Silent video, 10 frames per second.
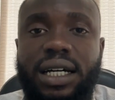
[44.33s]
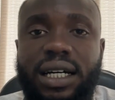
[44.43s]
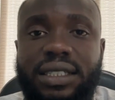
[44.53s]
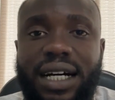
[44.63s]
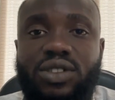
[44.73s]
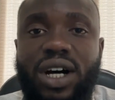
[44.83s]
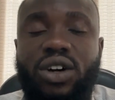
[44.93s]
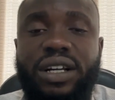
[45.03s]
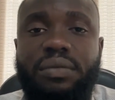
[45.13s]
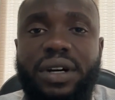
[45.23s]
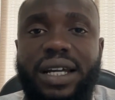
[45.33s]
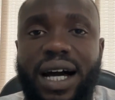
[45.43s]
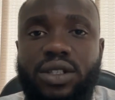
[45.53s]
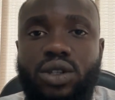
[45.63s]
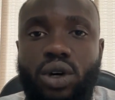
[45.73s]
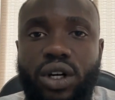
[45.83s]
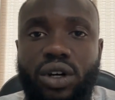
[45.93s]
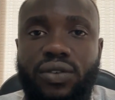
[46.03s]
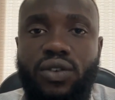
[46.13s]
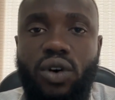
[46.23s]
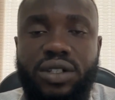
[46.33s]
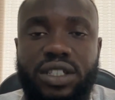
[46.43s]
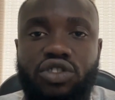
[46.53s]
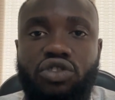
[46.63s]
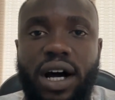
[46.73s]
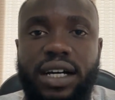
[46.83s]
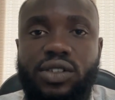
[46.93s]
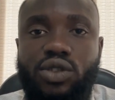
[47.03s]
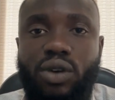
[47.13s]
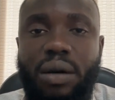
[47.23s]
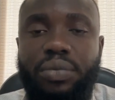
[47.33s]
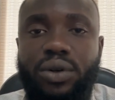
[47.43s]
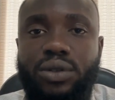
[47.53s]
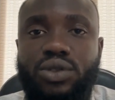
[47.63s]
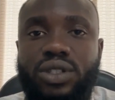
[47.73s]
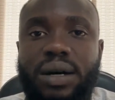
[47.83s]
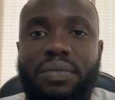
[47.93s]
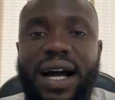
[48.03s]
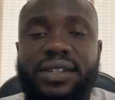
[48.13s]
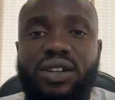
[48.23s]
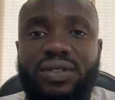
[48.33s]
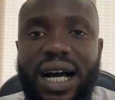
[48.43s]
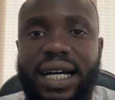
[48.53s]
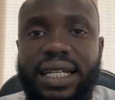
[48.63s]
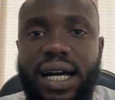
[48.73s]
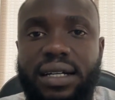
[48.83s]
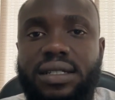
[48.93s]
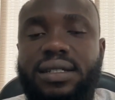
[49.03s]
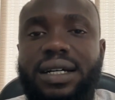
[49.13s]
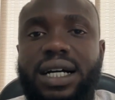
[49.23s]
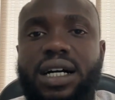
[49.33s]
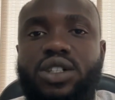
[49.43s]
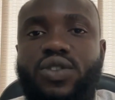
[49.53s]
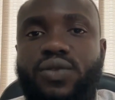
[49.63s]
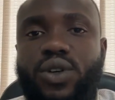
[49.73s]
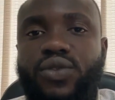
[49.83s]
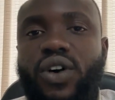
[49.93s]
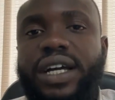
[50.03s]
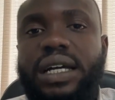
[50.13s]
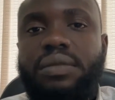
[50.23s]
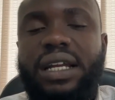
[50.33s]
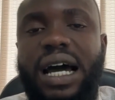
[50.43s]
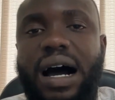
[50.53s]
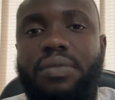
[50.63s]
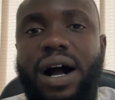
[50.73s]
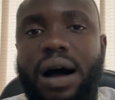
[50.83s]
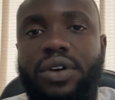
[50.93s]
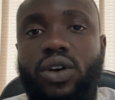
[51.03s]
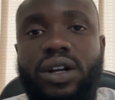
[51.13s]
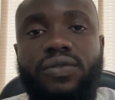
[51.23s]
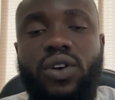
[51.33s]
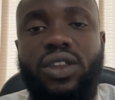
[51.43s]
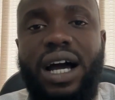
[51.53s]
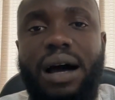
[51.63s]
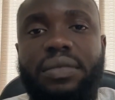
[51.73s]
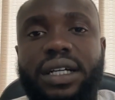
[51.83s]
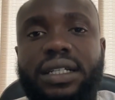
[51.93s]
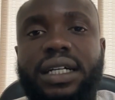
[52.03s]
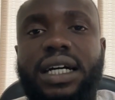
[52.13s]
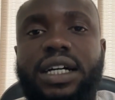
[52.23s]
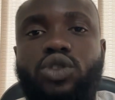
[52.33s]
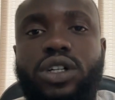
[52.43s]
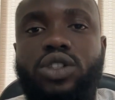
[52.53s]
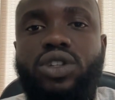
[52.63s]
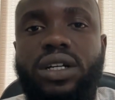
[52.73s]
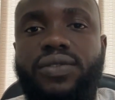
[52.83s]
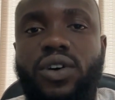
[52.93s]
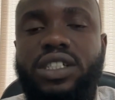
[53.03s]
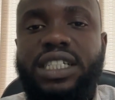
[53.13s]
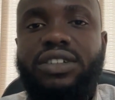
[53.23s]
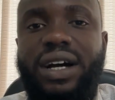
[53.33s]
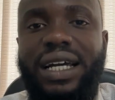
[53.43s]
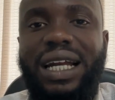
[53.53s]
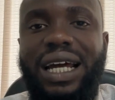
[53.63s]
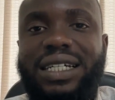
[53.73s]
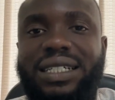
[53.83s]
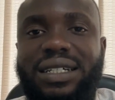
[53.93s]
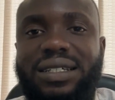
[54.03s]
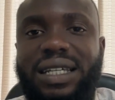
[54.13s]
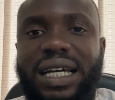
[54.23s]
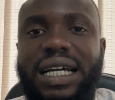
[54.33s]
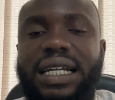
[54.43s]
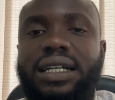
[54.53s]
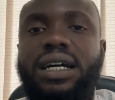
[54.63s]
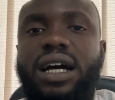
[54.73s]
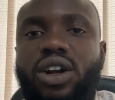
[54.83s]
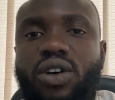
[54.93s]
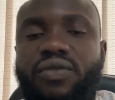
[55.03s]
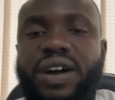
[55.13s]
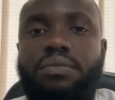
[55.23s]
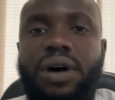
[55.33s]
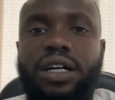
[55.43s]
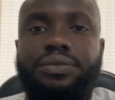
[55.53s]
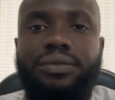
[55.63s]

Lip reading: is actually on a media tour, and of course he's trying to appeal to the minds of Ghanaians to vote for him in the upcoming or the forthcoming 2024 general elections in November.